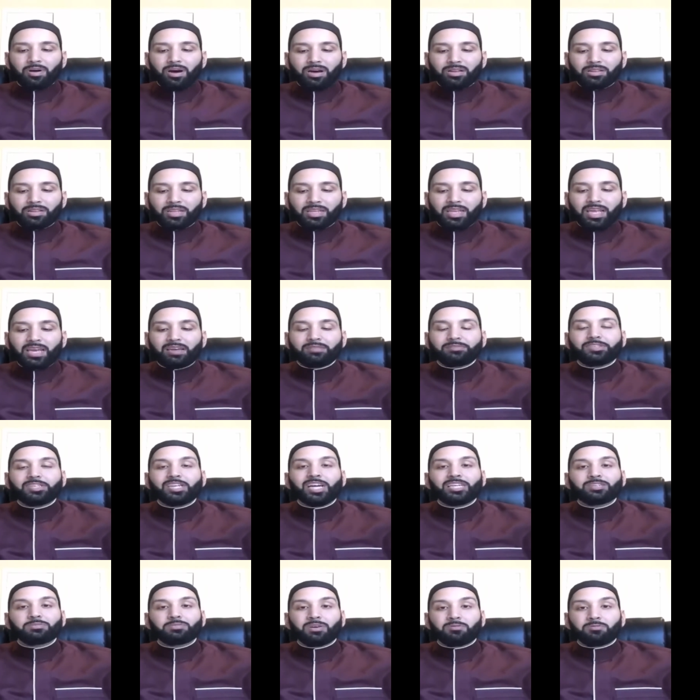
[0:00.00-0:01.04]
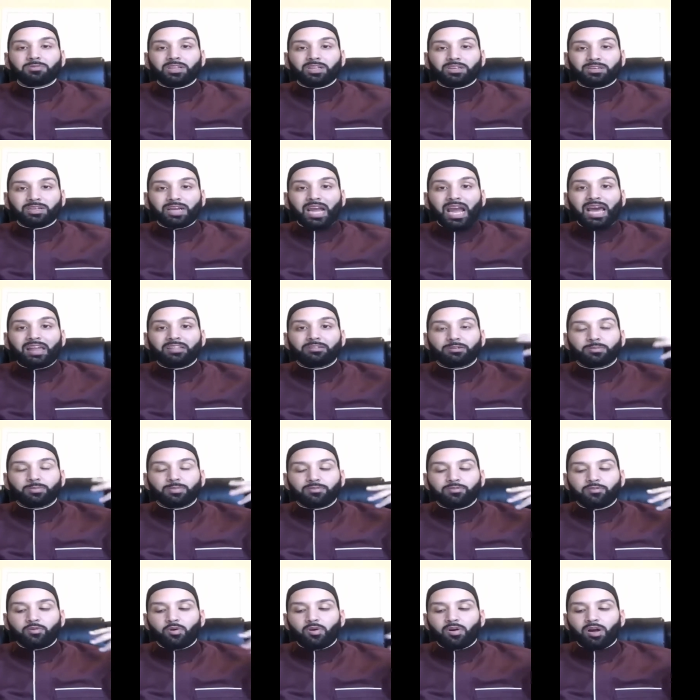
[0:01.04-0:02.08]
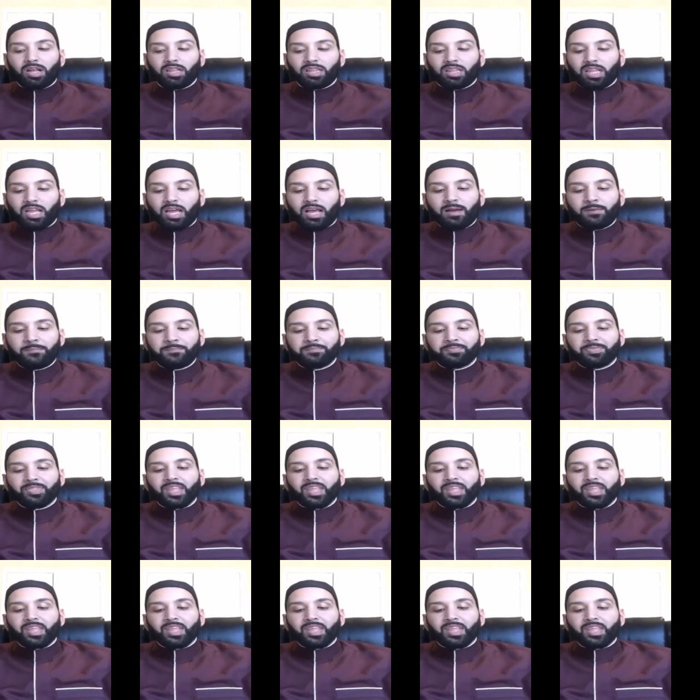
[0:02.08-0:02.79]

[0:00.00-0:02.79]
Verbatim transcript: on the day of judgment when they're gathered before Allah,